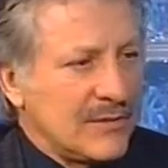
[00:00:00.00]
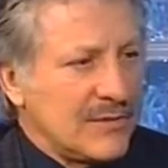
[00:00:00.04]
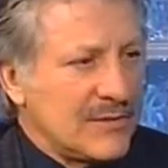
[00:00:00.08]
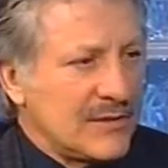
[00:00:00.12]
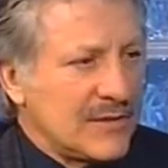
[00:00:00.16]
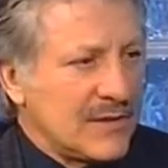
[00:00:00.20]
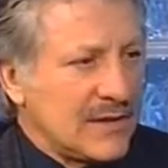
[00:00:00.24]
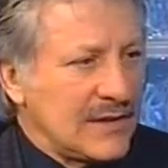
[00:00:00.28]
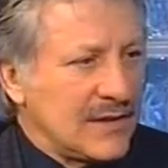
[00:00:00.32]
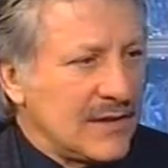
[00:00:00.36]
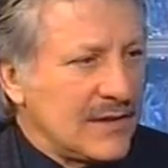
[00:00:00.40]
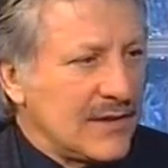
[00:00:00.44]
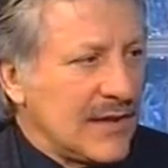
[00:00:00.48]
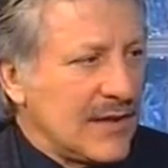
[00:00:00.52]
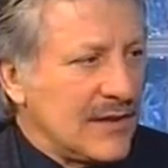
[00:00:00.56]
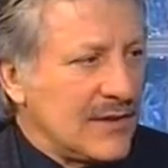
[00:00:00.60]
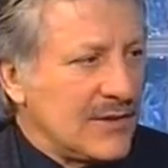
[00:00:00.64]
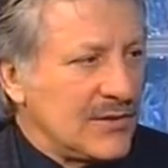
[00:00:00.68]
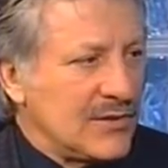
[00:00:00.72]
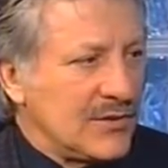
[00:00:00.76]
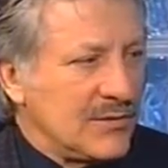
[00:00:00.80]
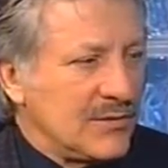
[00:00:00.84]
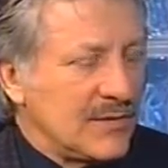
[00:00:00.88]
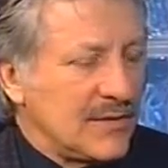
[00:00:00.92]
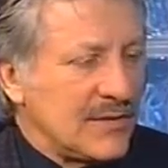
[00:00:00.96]
presented that
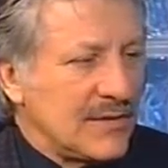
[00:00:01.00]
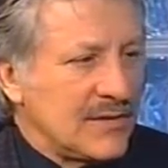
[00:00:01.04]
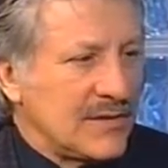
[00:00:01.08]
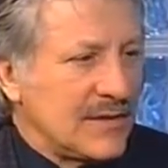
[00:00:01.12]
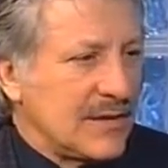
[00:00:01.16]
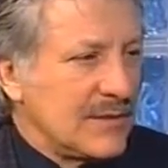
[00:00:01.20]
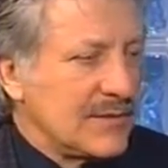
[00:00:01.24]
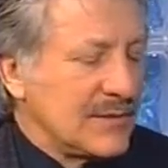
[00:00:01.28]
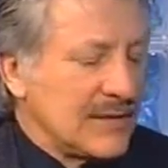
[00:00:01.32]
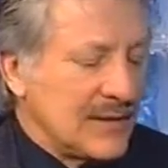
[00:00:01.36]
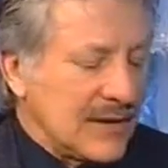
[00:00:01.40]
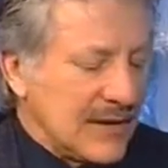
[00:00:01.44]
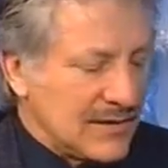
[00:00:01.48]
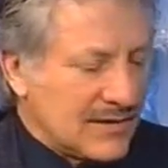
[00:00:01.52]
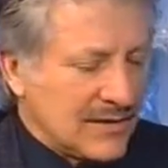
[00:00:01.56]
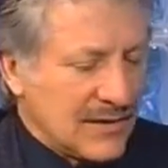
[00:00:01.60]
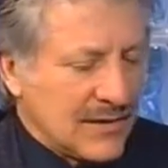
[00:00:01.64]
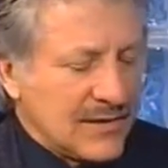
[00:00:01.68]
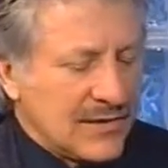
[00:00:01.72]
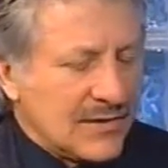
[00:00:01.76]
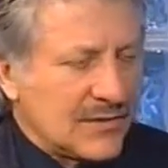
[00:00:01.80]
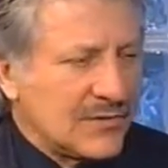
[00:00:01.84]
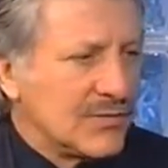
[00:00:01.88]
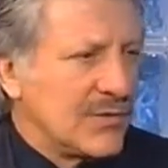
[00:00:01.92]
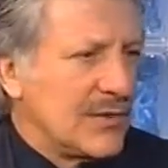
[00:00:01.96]
issue, but the same that's
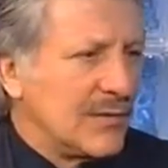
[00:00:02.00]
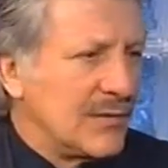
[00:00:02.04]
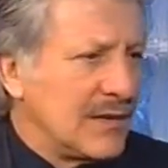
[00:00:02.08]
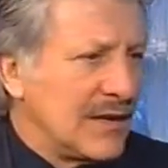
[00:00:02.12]
another story.